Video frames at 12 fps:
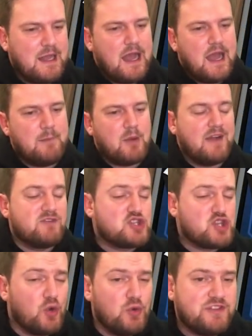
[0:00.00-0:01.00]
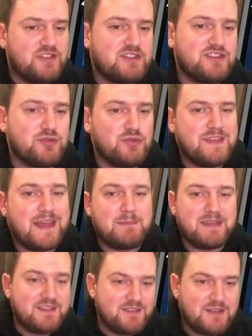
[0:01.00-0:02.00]
I've chosen to do that
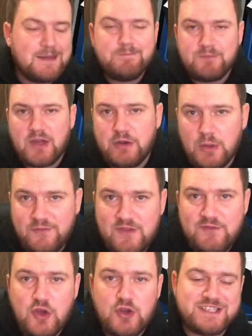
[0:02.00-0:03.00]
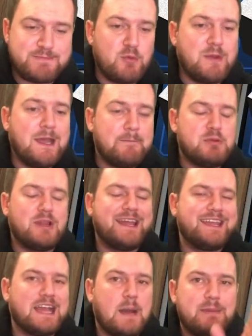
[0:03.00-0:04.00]
because I don't know if you've noticed, but we are
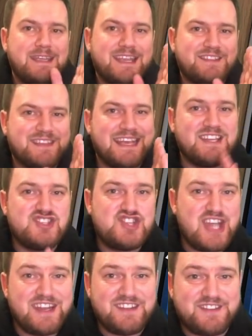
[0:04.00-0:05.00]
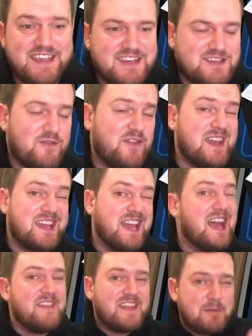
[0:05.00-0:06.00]
playing up against a Genesect V.
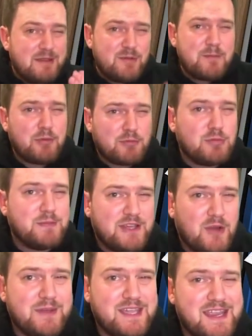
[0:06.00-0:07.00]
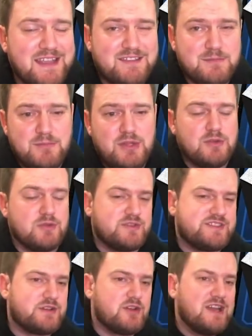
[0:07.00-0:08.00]
That means we're probably going against Mew,
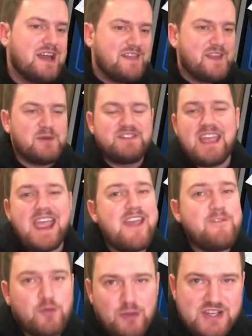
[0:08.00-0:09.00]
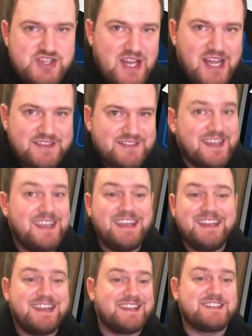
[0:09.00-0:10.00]
so there is every chance that
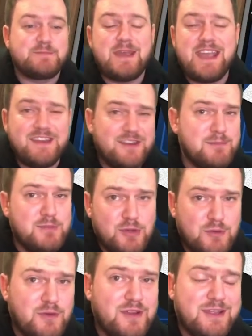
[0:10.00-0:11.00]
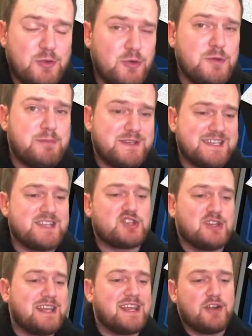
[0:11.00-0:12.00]
in Expanded, Mew could
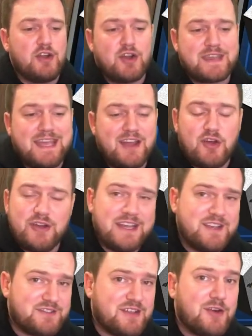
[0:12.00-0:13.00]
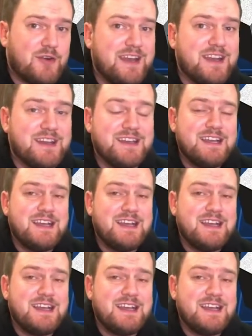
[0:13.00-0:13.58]
potentially get a knockout on our Tsareena